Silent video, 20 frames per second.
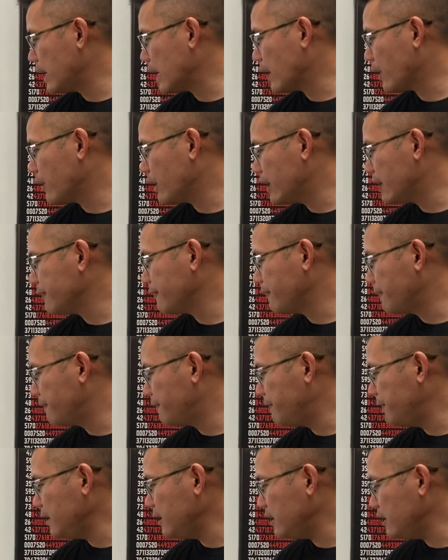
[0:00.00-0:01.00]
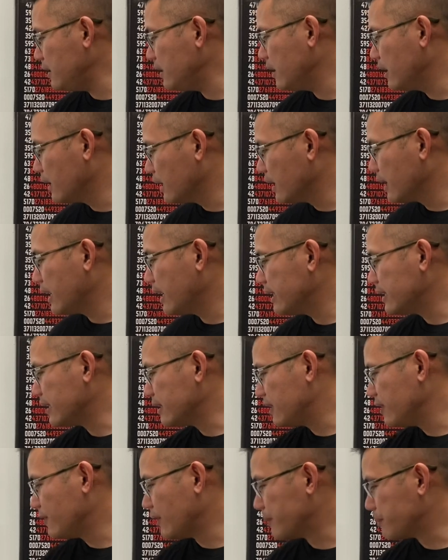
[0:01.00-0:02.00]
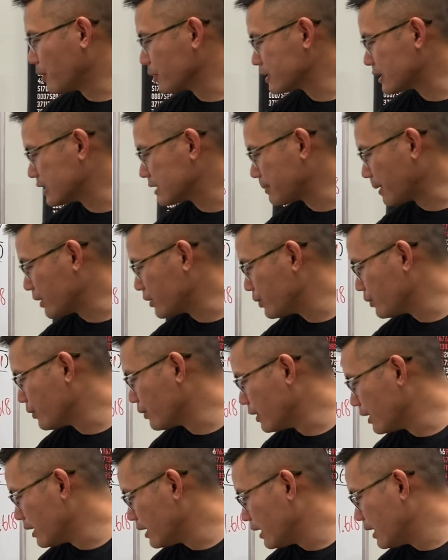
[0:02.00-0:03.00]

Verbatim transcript: ln phi, and then divide both sides by 2.